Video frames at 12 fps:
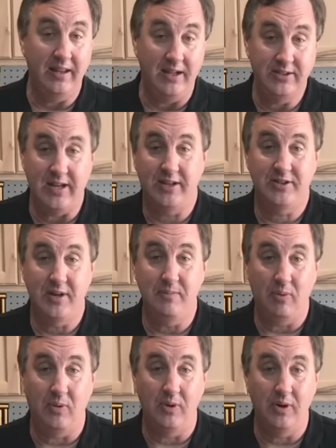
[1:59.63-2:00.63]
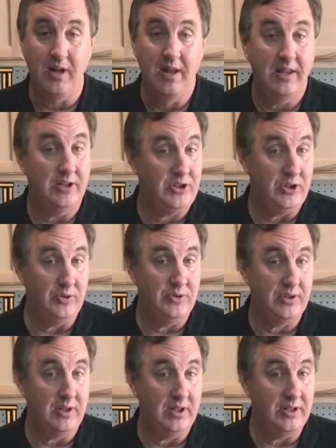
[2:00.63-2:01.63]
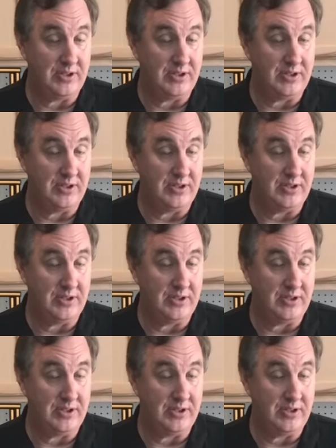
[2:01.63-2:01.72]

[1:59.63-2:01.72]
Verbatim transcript: the exact same board that's used in the